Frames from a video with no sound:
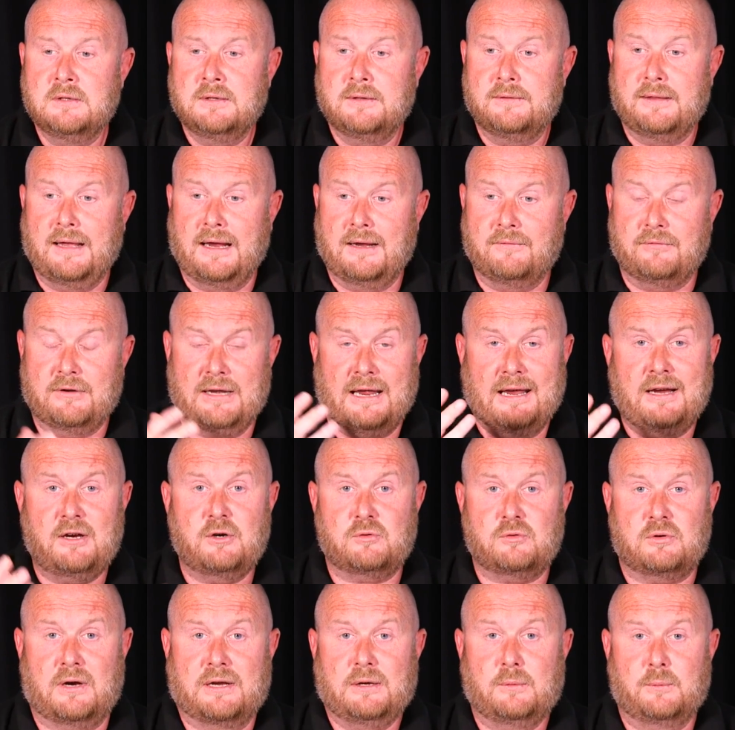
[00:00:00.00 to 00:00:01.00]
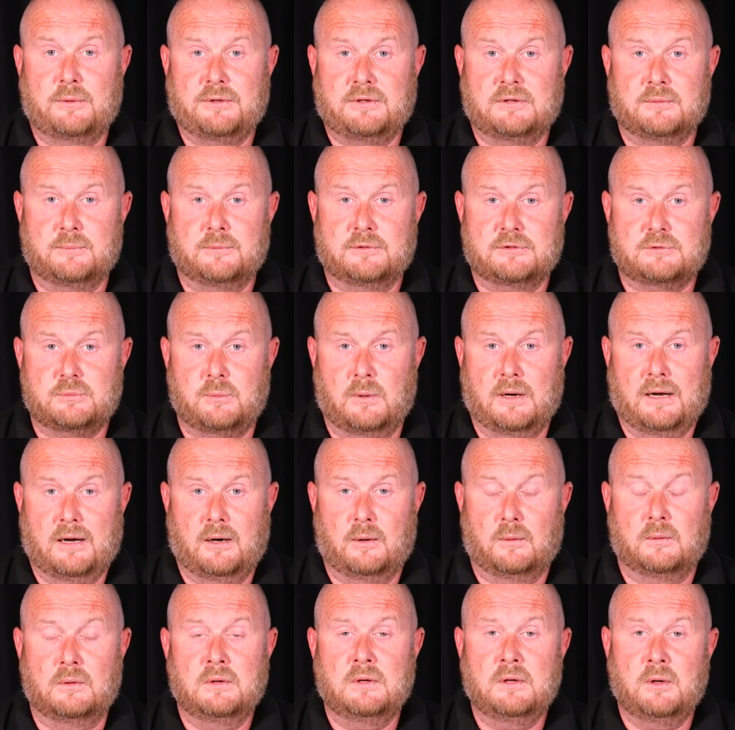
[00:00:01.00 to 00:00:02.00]
They have an egg crate with them as
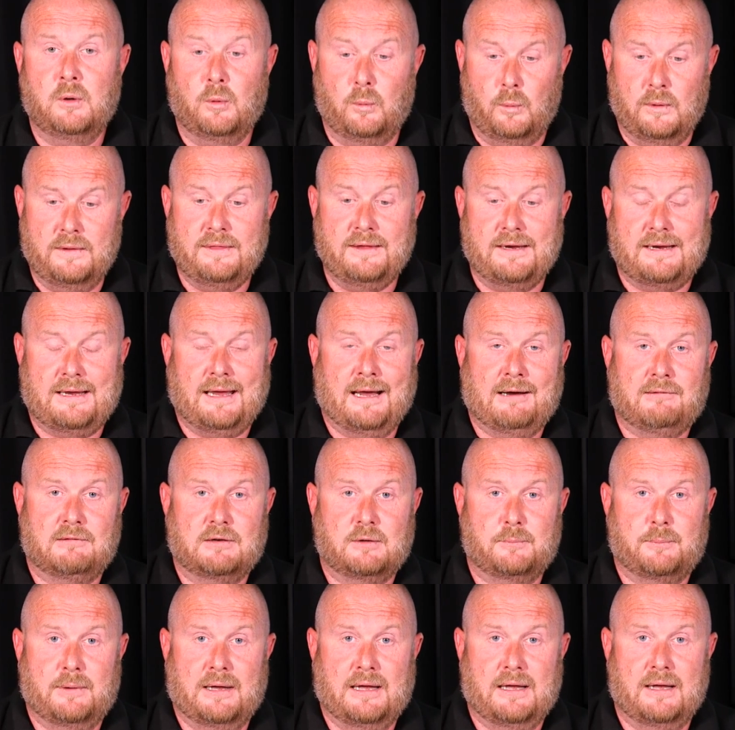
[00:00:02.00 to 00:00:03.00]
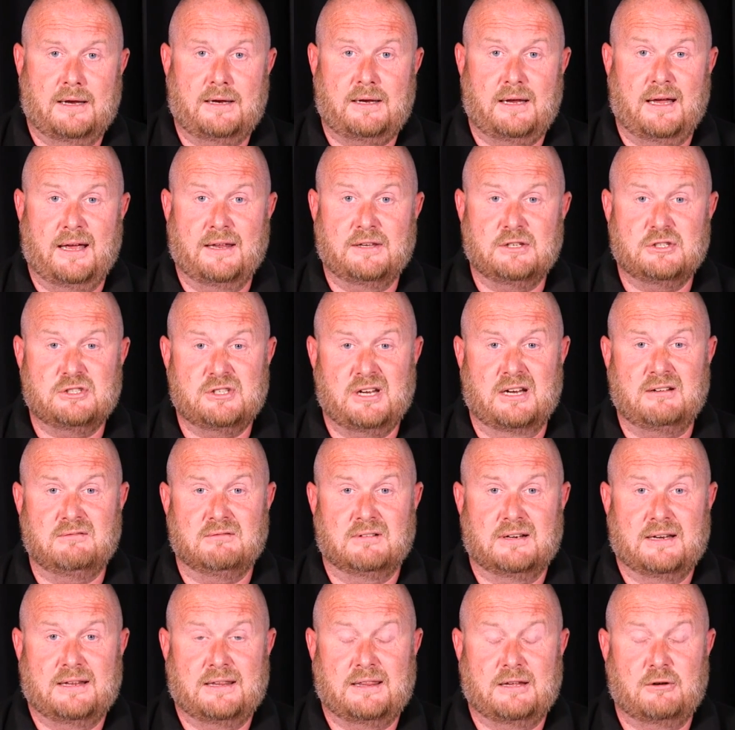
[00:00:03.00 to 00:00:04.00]
well, with a carry bag, and
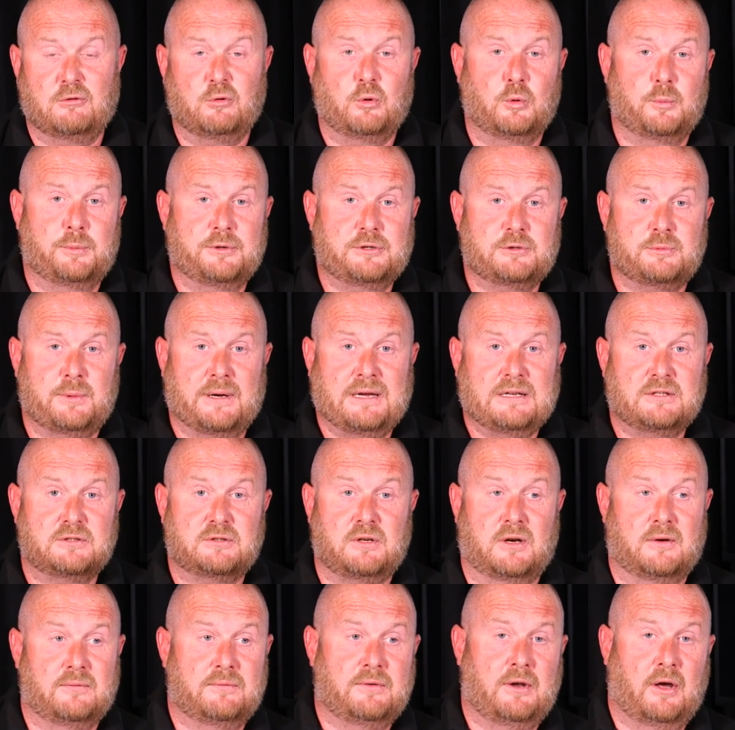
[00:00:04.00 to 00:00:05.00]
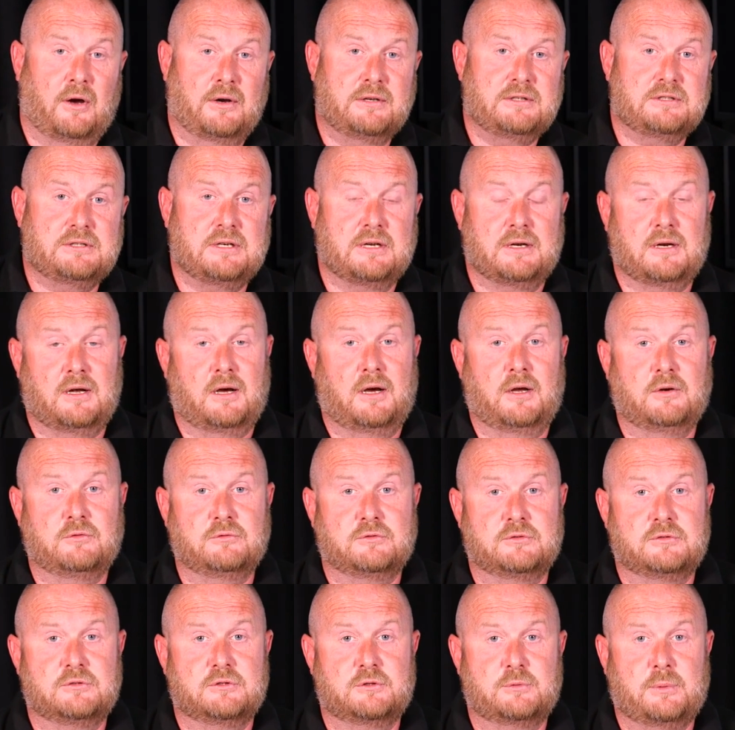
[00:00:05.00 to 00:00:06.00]
generally they're all between sort of 90 and
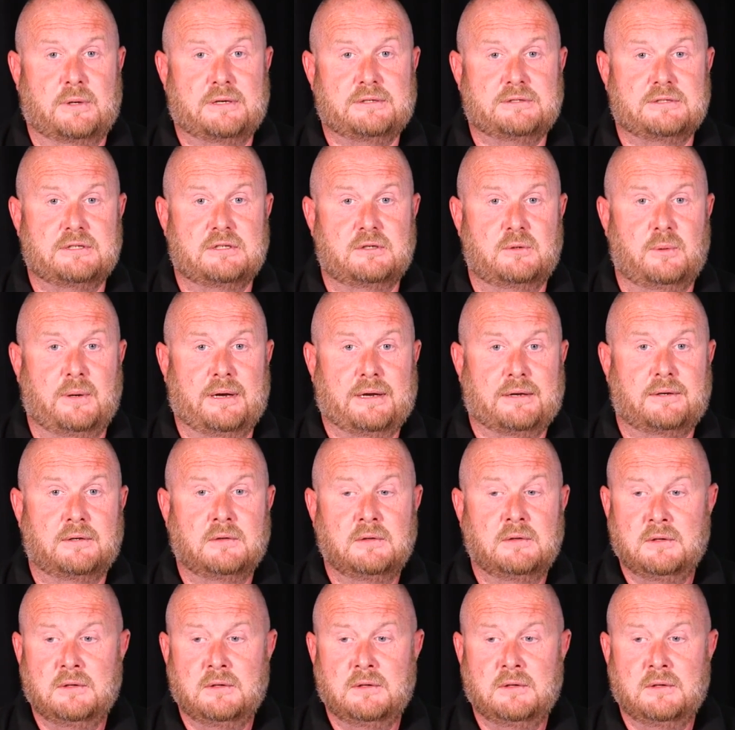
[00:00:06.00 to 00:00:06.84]
120 quid.